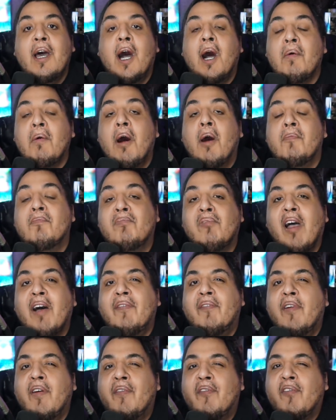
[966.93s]
a
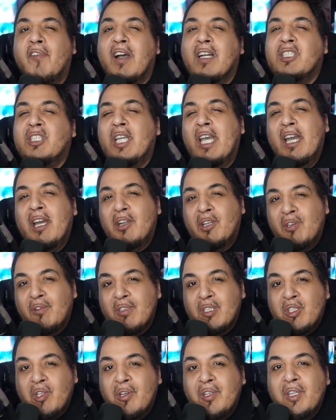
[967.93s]
breath of fresh air to
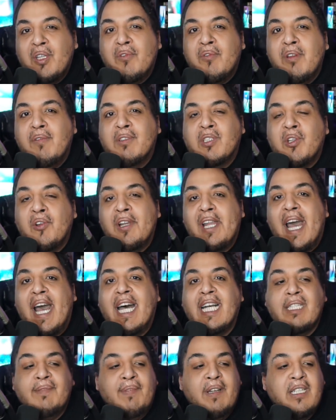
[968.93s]
a certain degree with certain
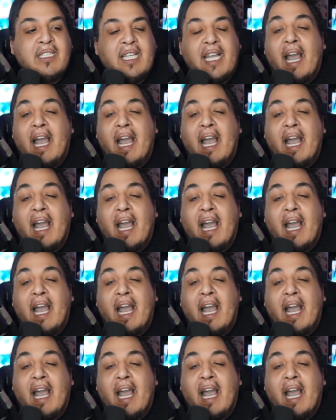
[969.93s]
aspects.